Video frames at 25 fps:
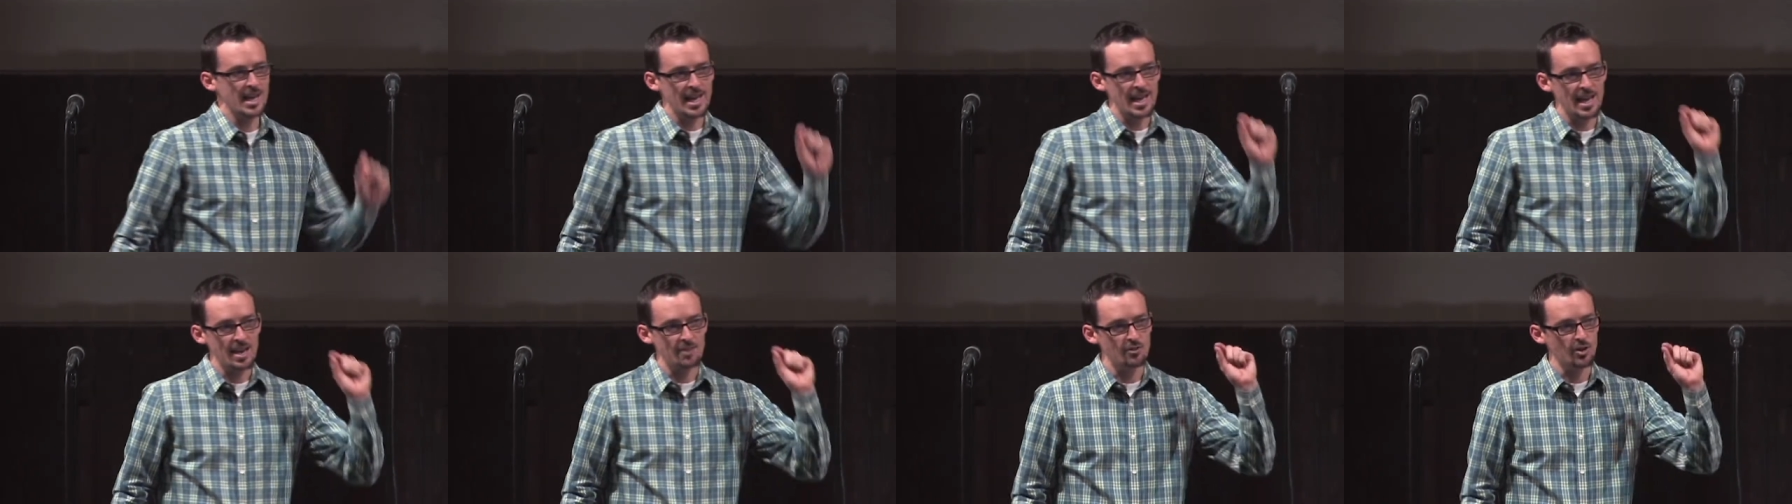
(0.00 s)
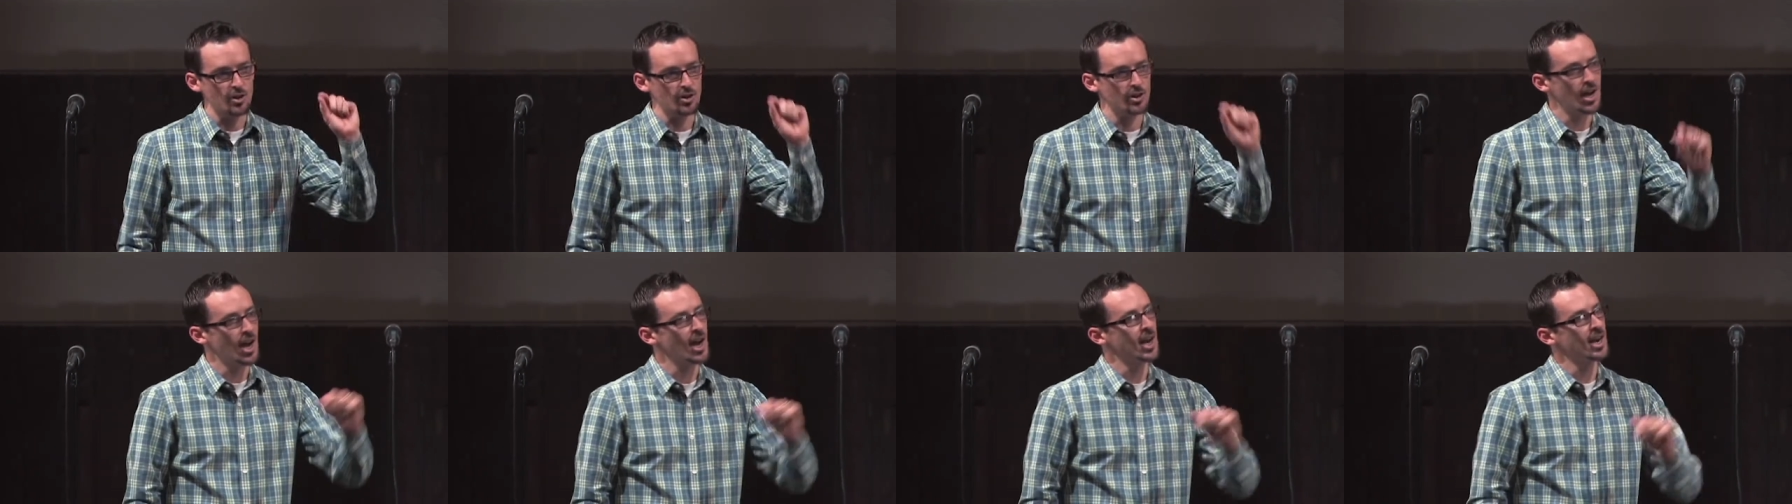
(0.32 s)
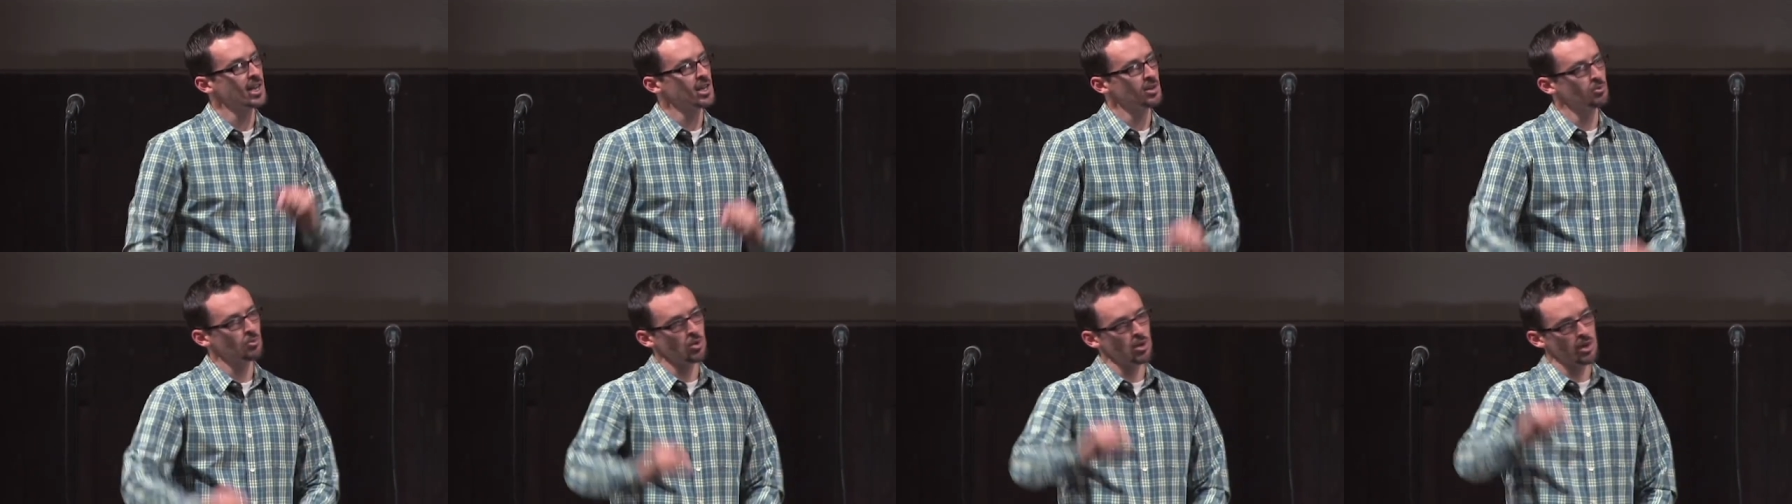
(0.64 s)
If you're not
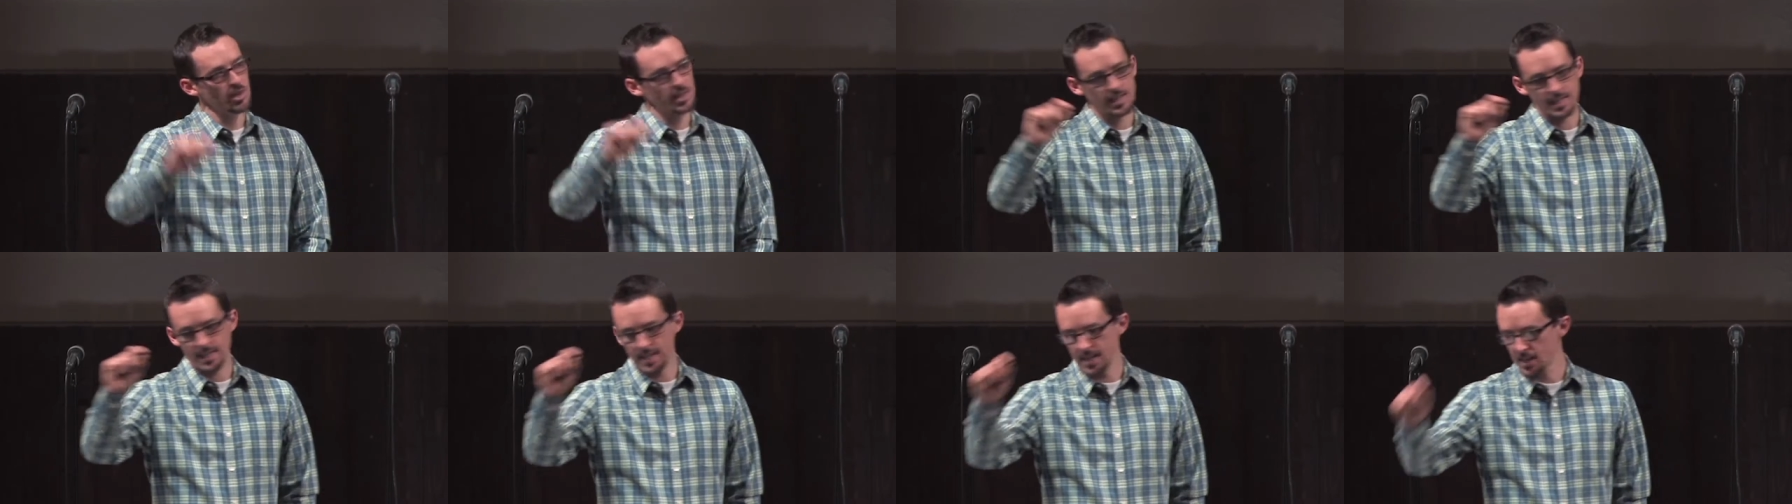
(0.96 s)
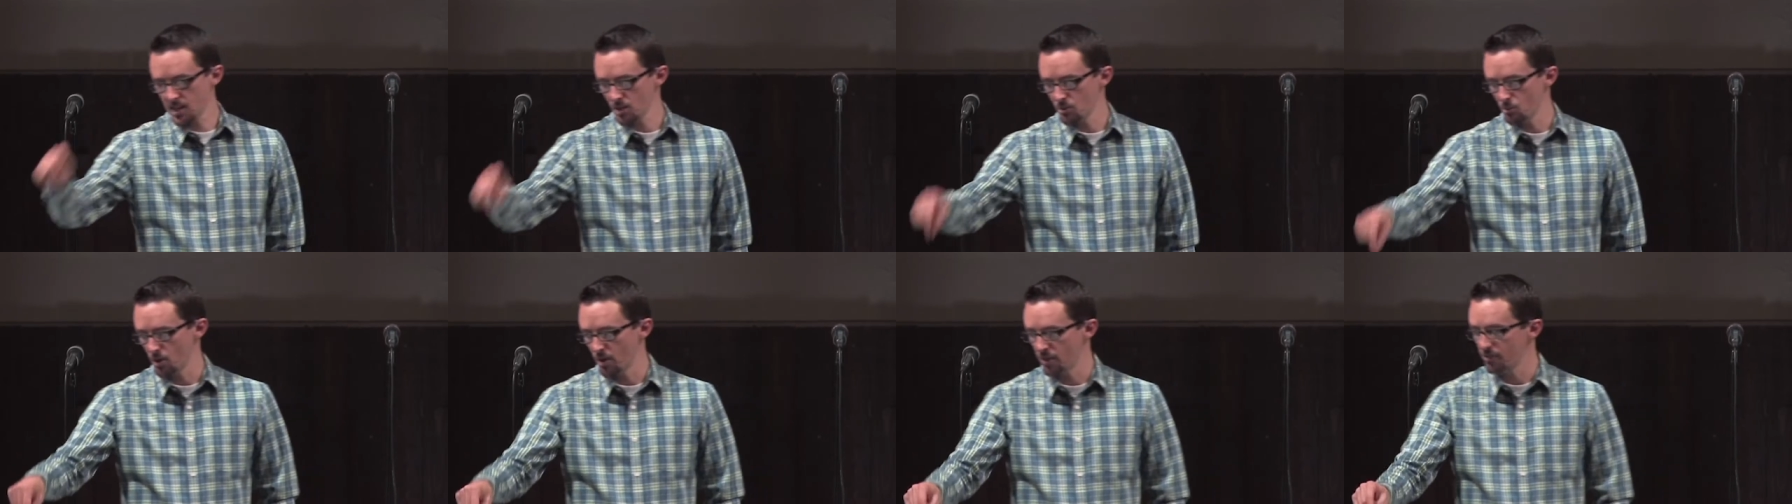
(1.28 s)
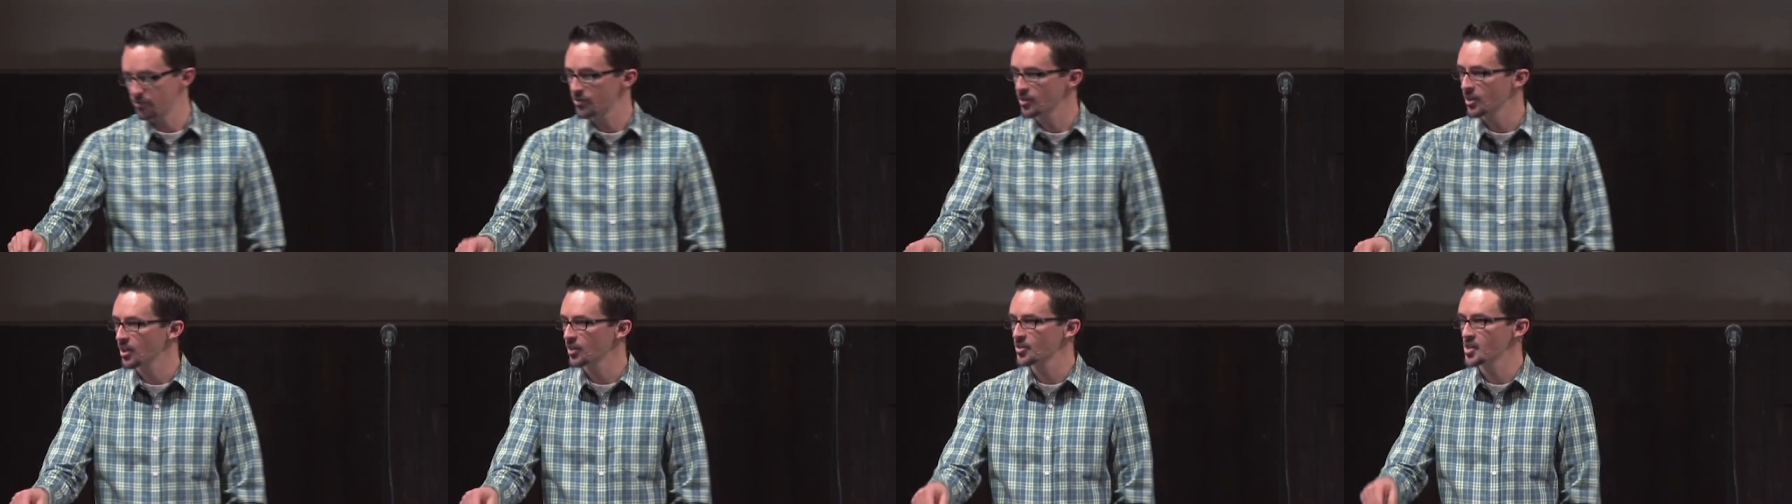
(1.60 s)
in one, get in one.
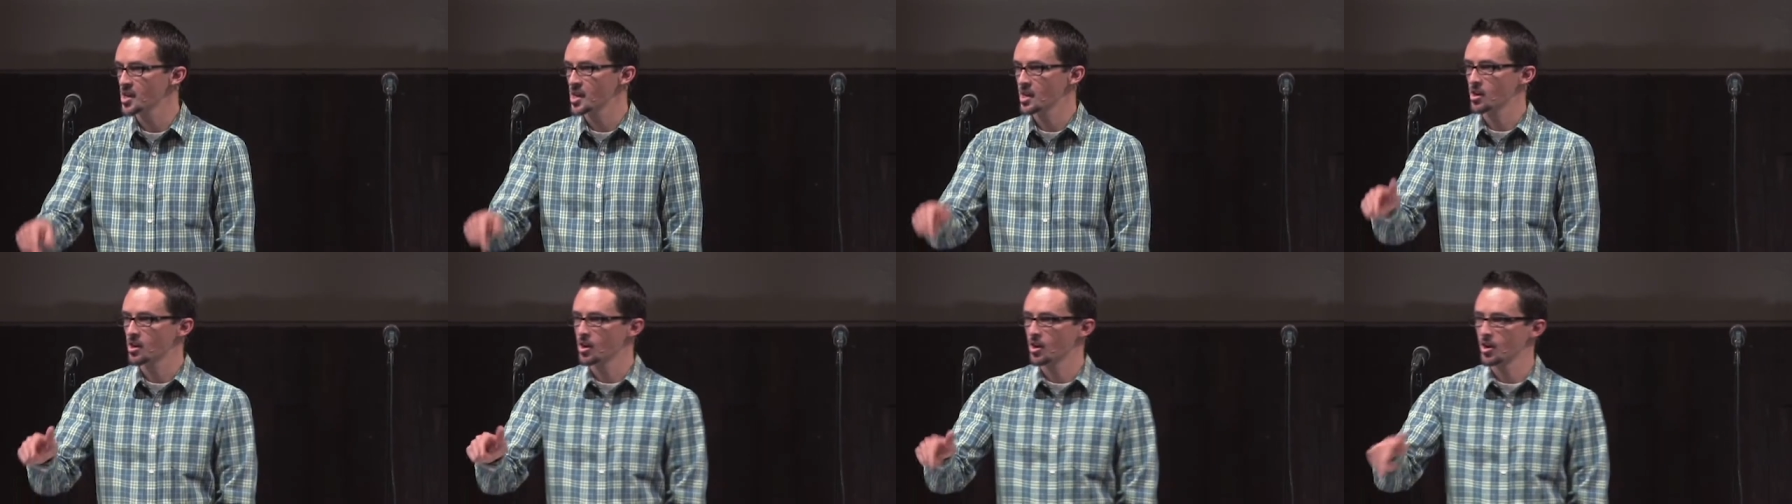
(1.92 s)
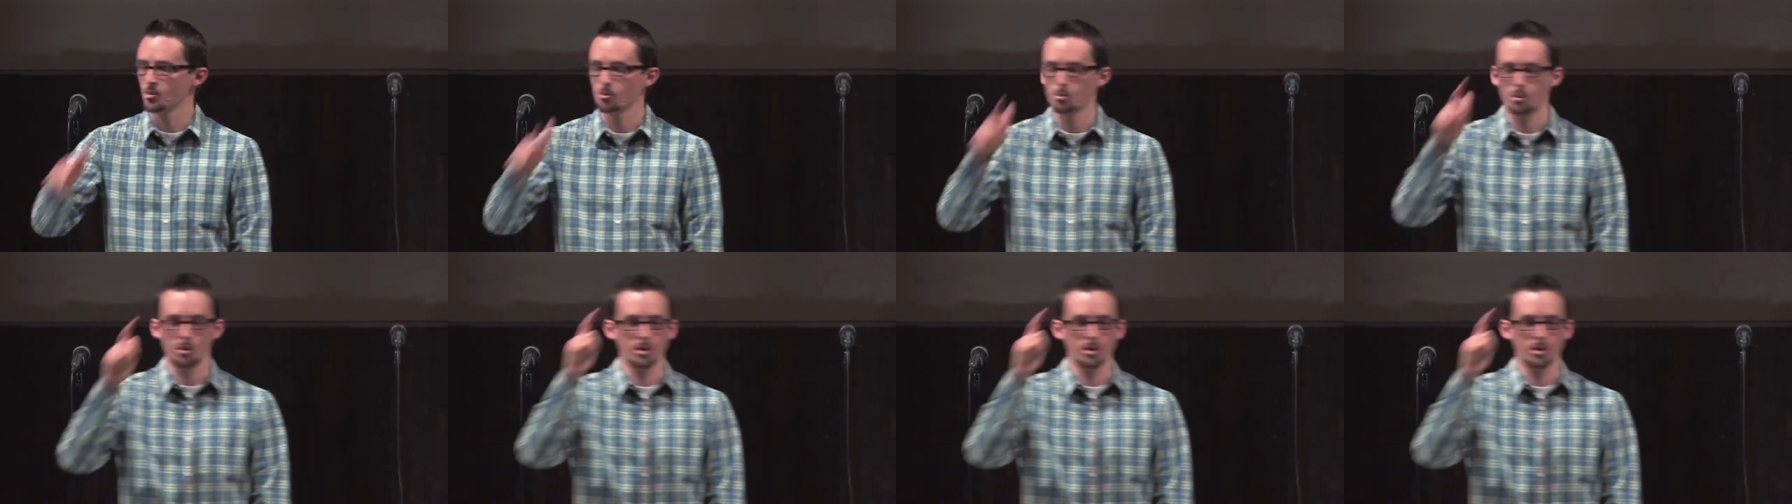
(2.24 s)
Fill out that card,